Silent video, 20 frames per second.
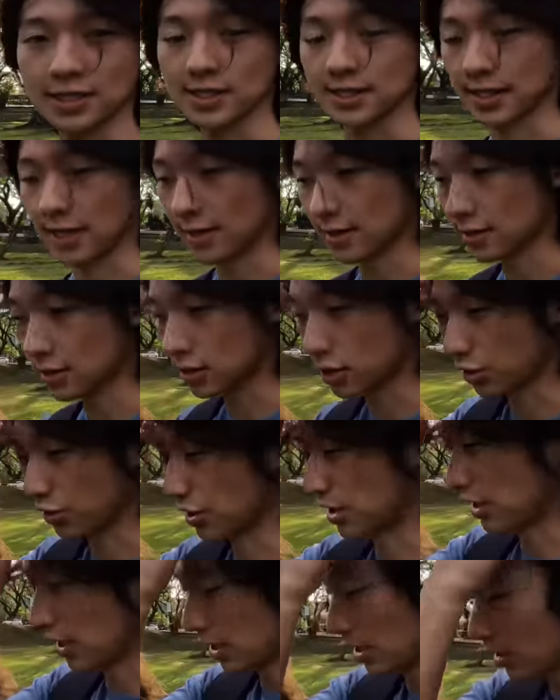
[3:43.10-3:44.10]
just then
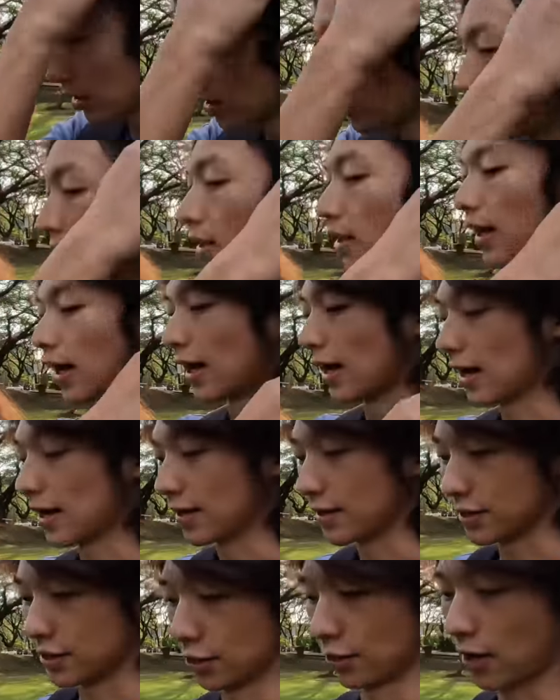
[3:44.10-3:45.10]
to here.
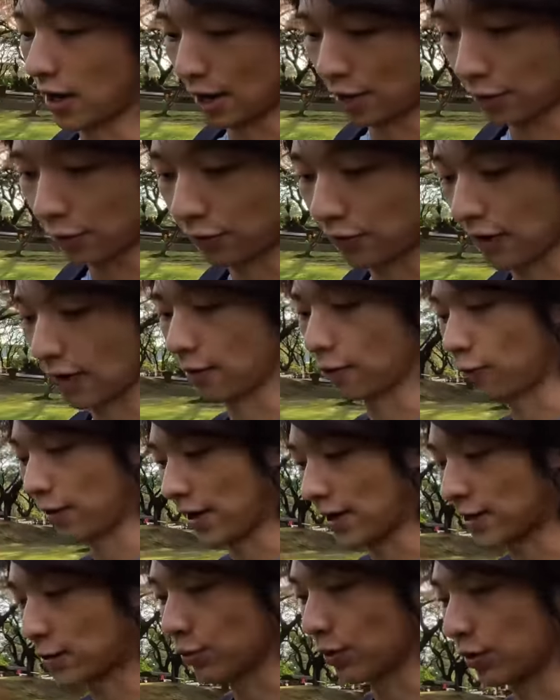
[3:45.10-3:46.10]
So I know there are
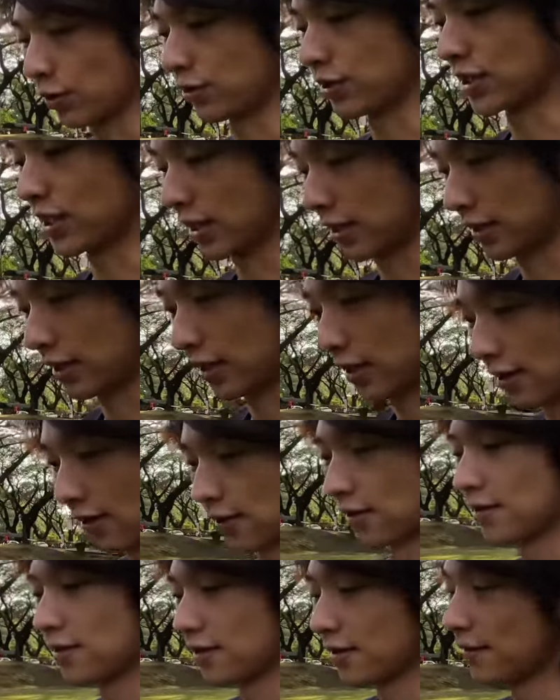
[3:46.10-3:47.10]
ways where you can take
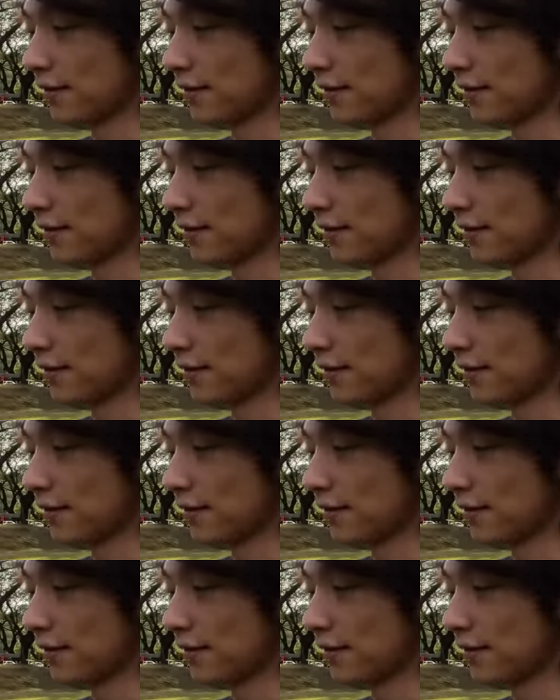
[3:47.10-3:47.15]
the